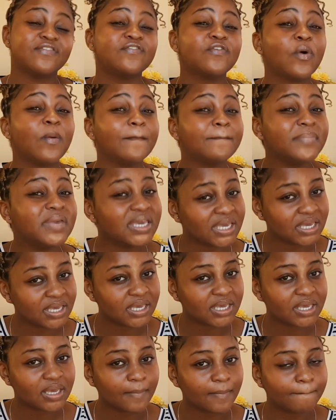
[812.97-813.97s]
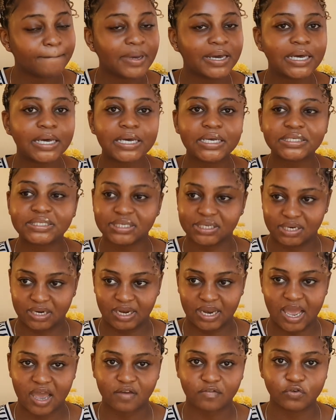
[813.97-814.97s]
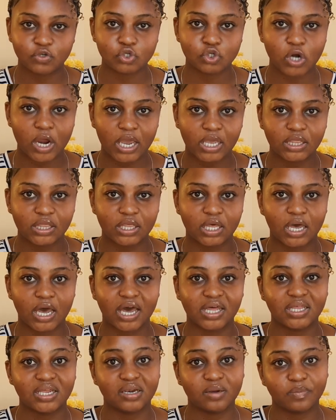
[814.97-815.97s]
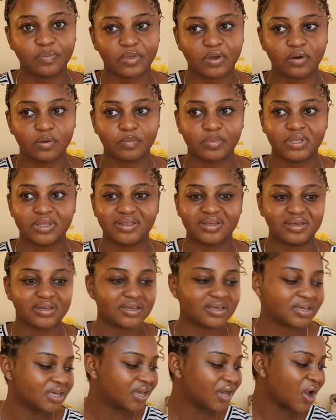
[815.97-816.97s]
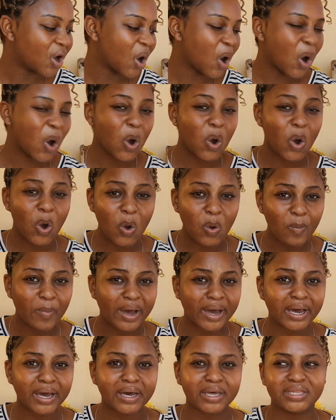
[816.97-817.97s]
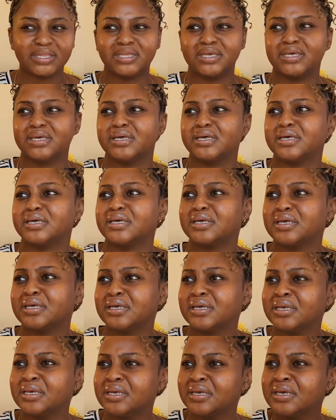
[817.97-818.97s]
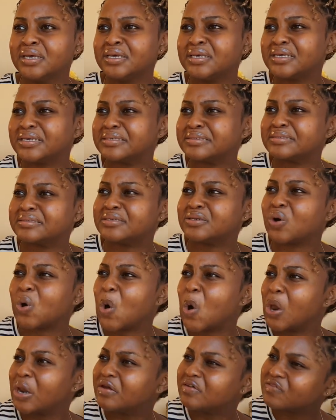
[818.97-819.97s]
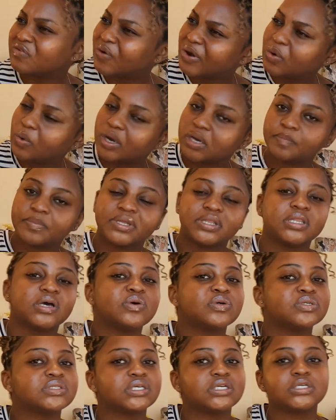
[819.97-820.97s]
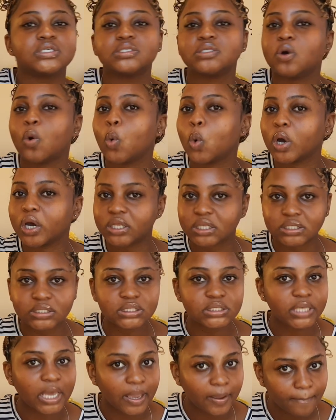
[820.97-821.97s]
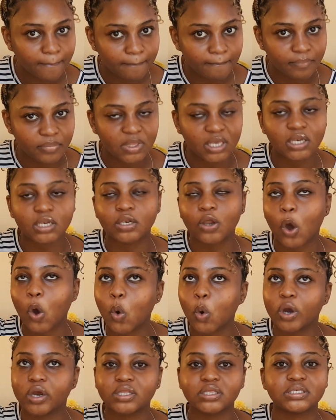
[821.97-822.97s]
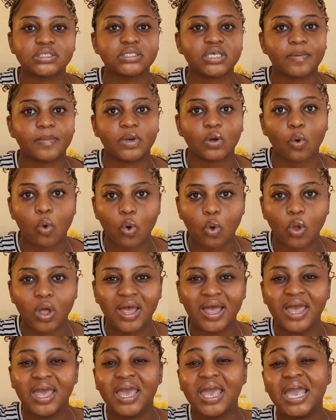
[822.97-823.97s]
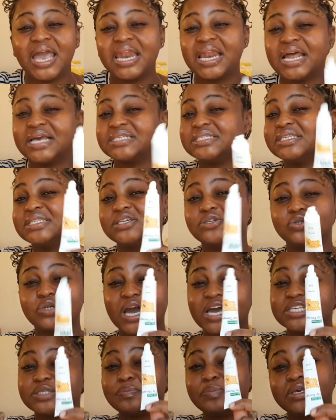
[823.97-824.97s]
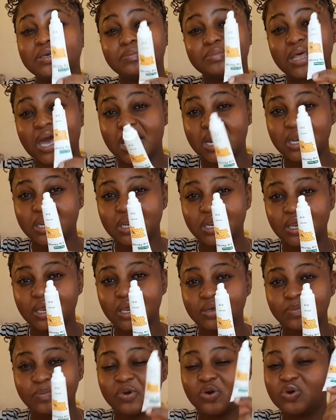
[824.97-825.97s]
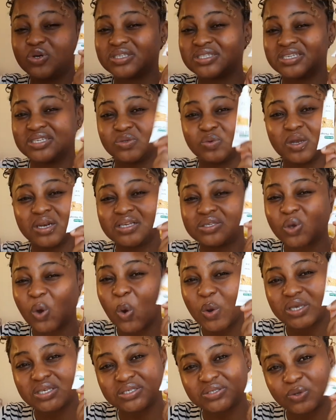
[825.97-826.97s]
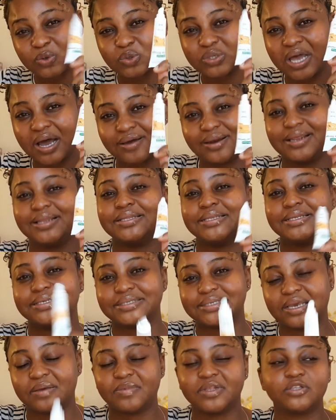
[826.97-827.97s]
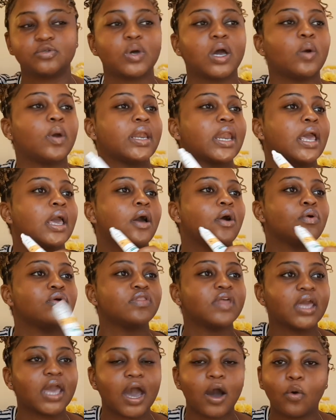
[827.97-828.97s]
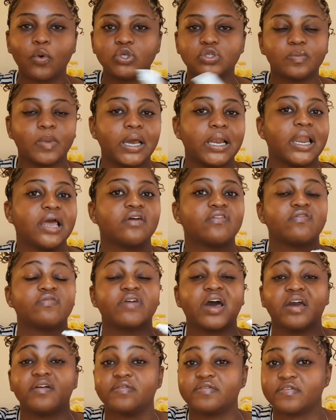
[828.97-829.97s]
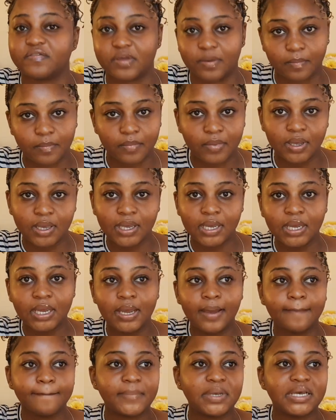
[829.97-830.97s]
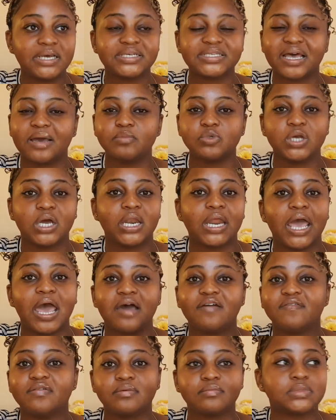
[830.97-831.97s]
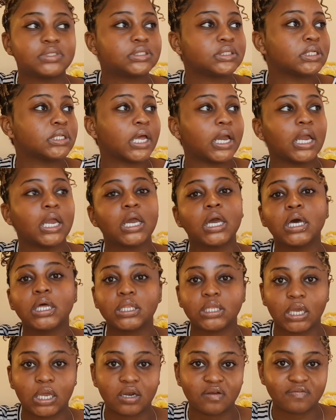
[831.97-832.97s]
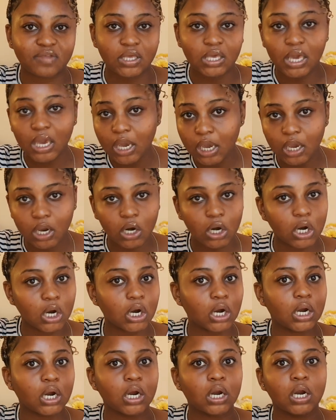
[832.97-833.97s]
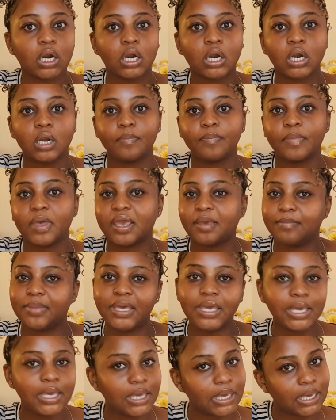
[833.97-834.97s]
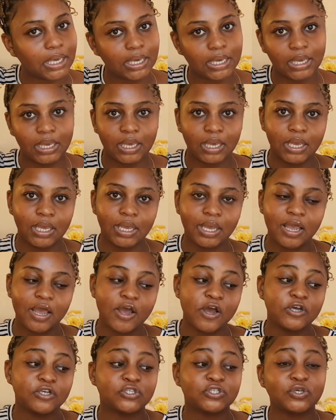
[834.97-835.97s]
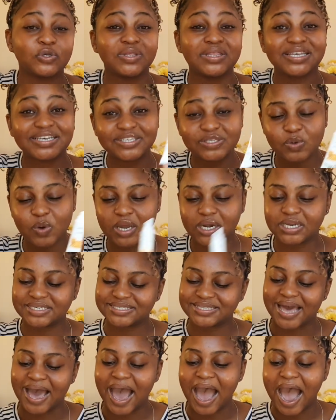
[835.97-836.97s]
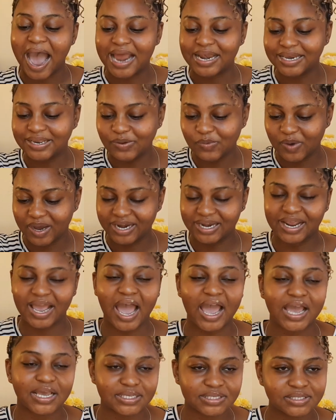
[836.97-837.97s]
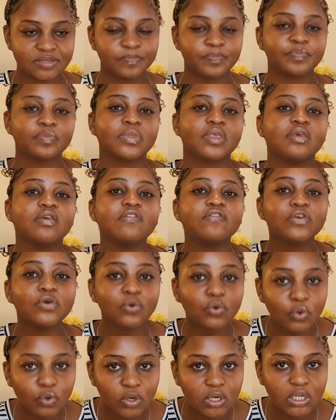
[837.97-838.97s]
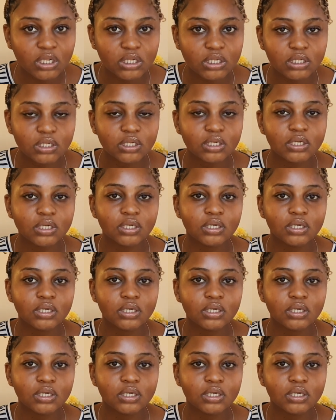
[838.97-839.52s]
for me personally, I've tried the other lip therapy, the Hoba, the this is the olive oil one, but those, they just don't work the same. They don't work the same at all. And I see that you guys peep that because this one is always sold out at Dischem. That's why when I go there, I always buy like five of them because I'm trying to have them to like the end of the year, baby. So this one is the honey one, guys. If you Google,